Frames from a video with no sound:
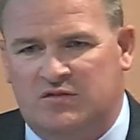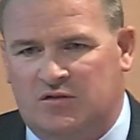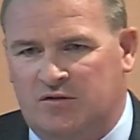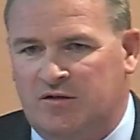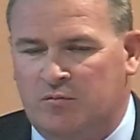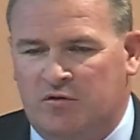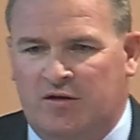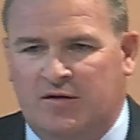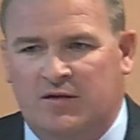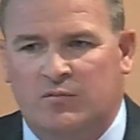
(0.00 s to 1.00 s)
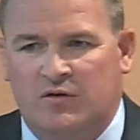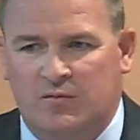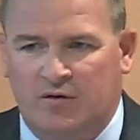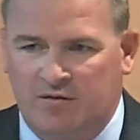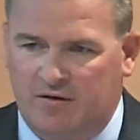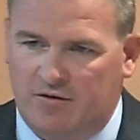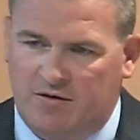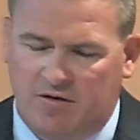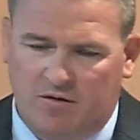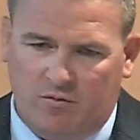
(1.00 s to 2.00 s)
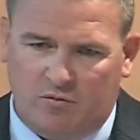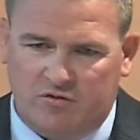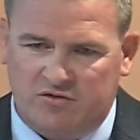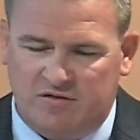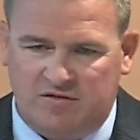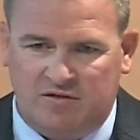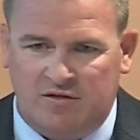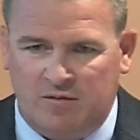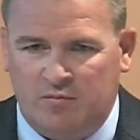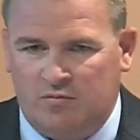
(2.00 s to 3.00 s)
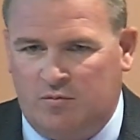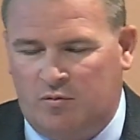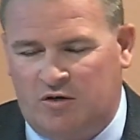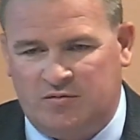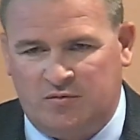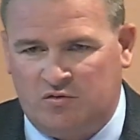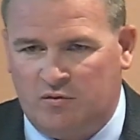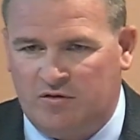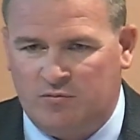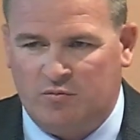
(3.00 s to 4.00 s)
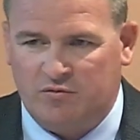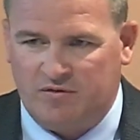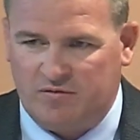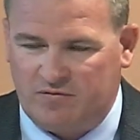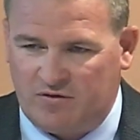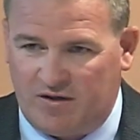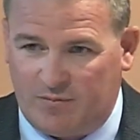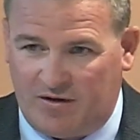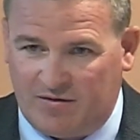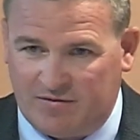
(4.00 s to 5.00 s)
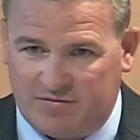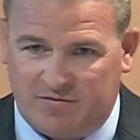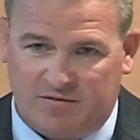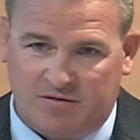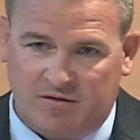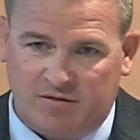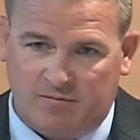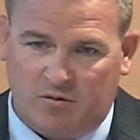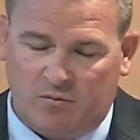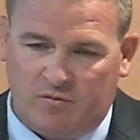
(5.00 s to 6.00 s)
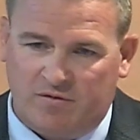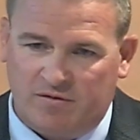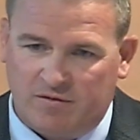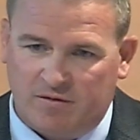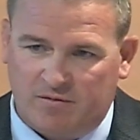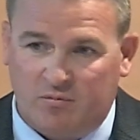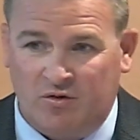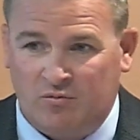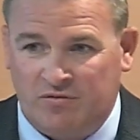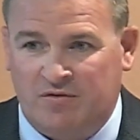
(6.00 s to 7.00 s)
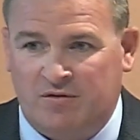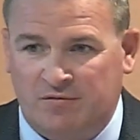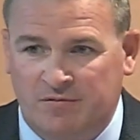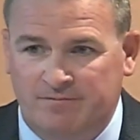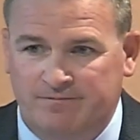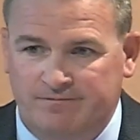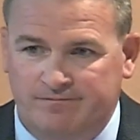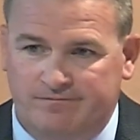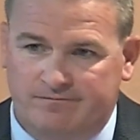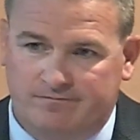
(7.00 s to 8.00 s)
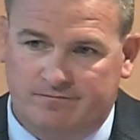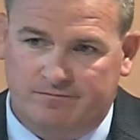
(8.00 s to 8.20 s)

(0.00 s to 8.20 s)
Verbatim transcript: a cleanup. We can't keep anybody there. We're adjusting it up to approximately twenty-three percent for lab analysts to get it within the comparable cities. Okay.